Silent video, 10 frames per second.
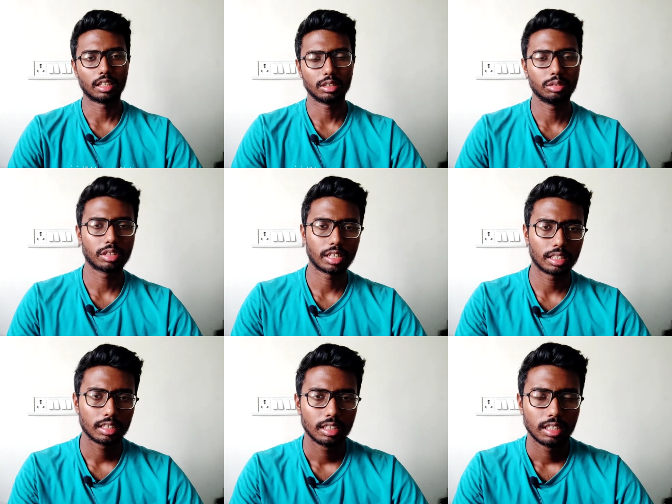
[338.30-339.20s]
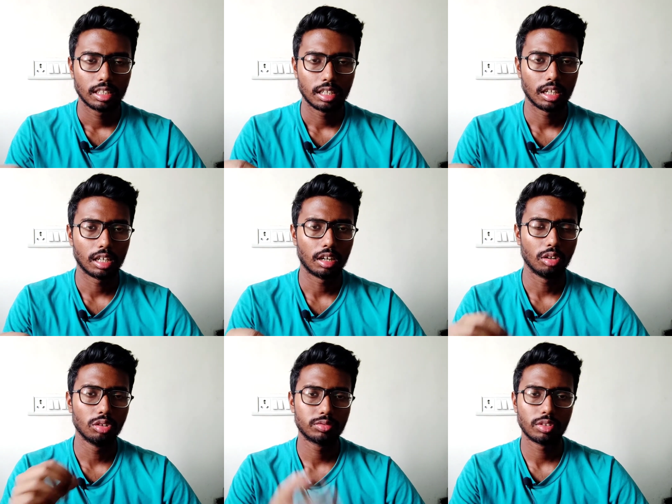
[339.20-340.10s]
You can
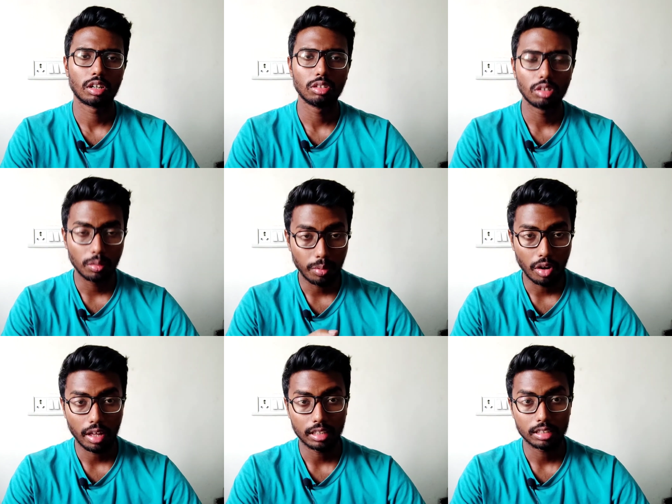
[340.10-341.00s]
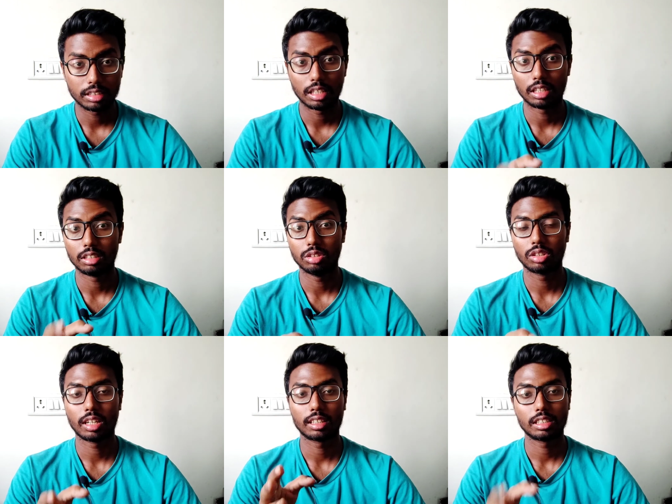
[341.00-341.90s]
look for your products, then you
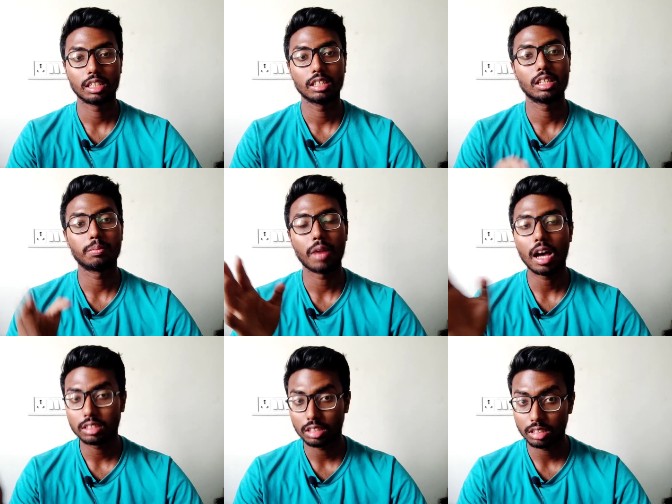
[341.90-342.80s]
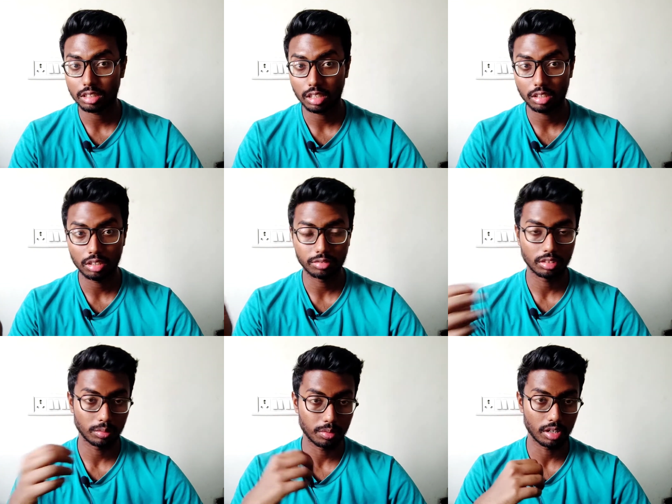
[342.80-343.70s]
can see the past history of
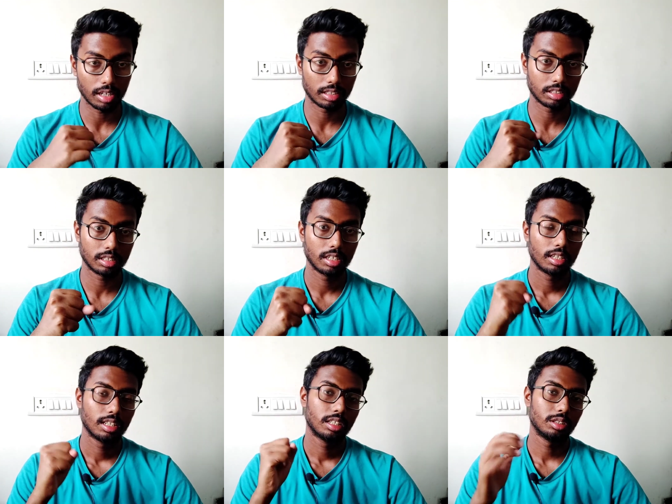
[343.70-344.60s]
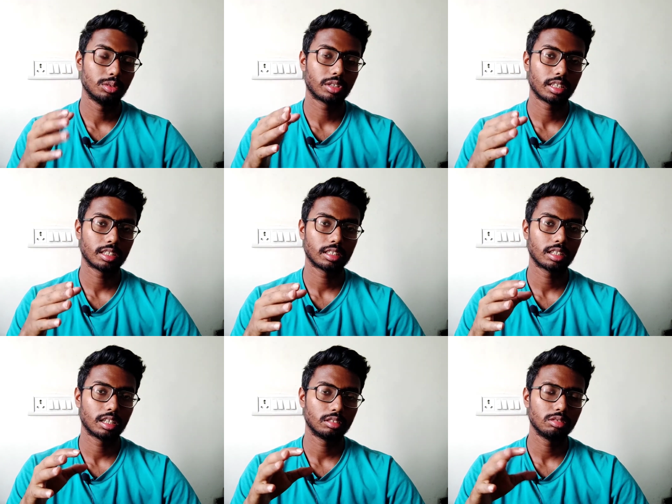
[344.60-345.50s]
your products. You can
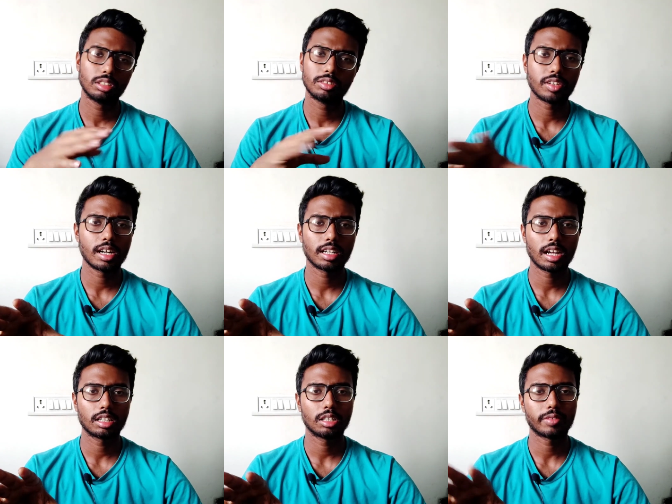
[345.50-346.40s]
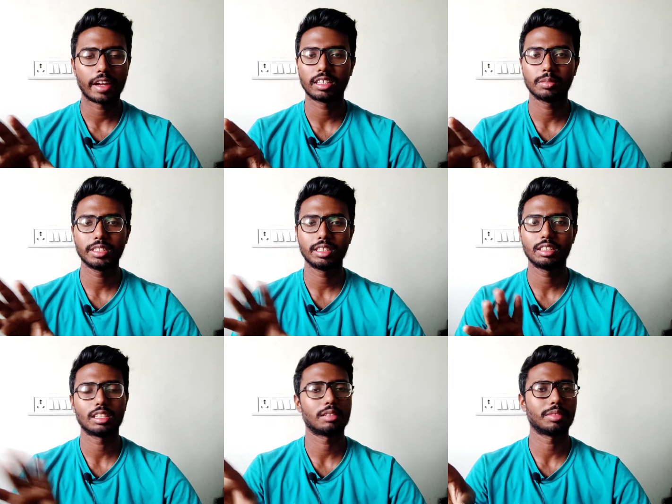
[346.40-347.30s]
do different kind of activities
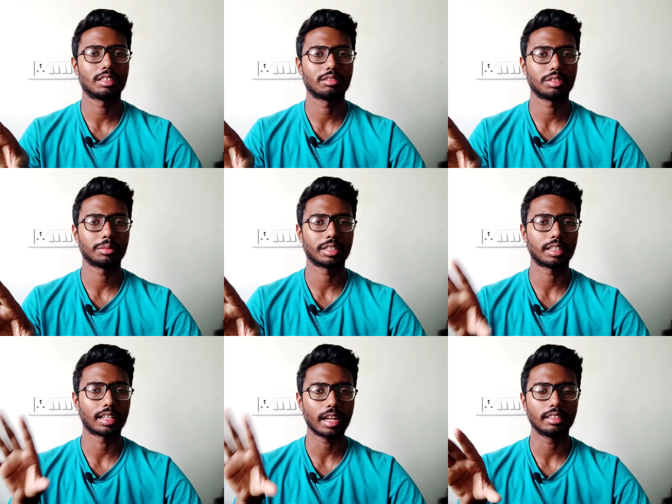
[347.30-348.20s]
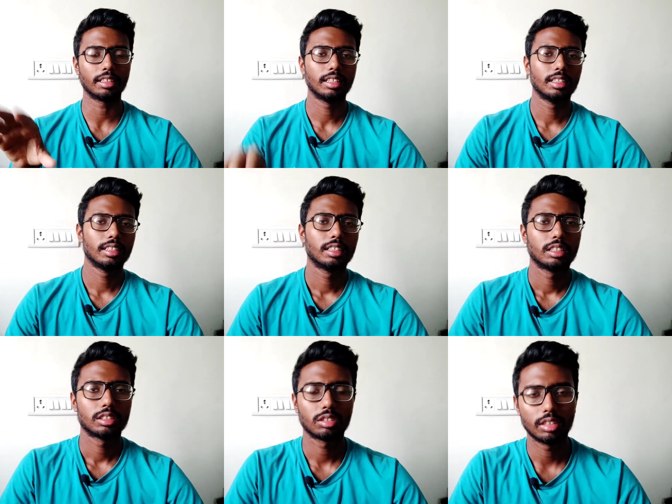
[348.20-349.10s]
in Amazon website, right?
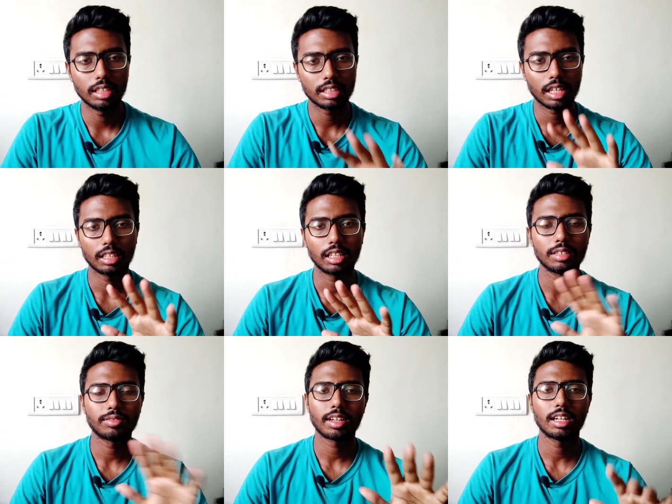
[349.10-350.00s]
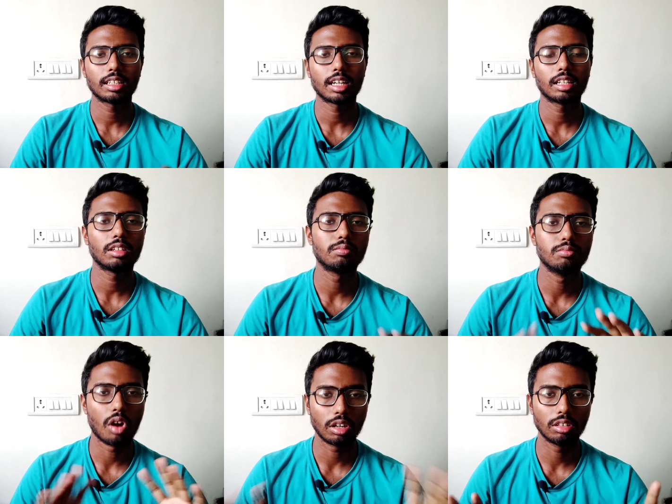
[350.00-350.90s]
So these are the different kind of
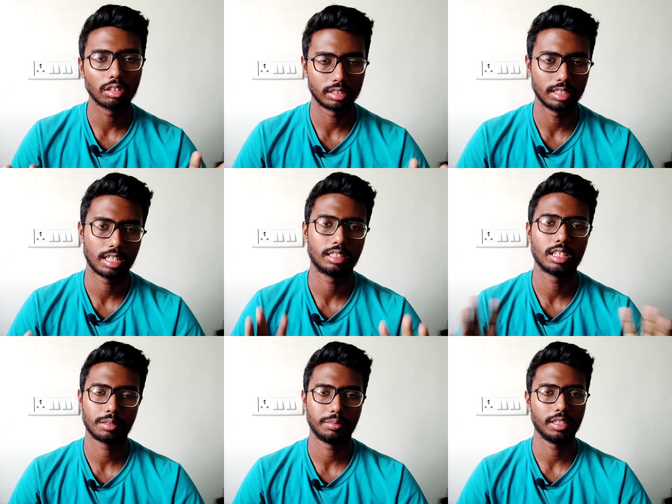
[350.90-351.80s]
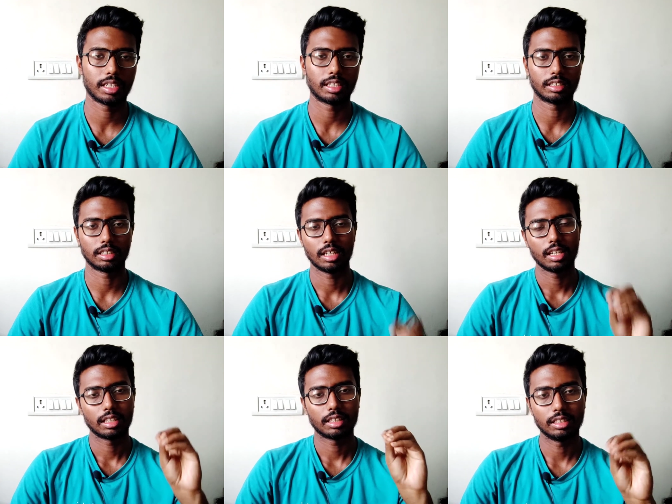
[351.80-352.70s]
modules that they have designed.
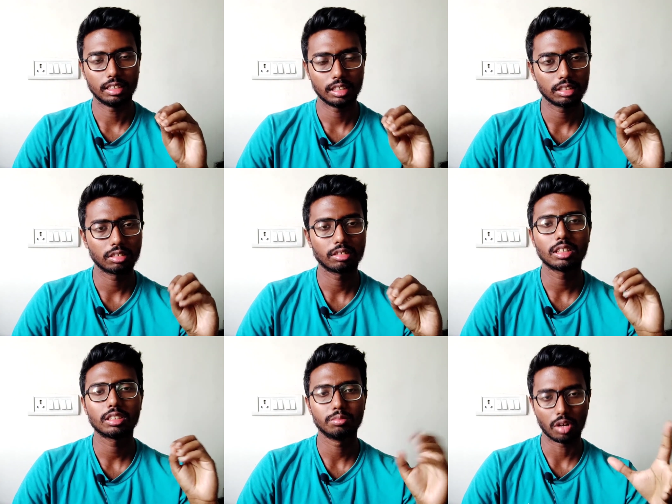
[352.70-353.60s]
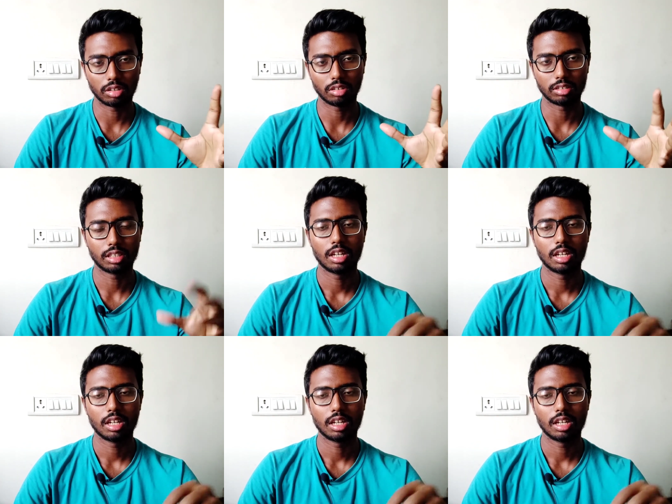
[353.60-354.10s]
This is known as modules.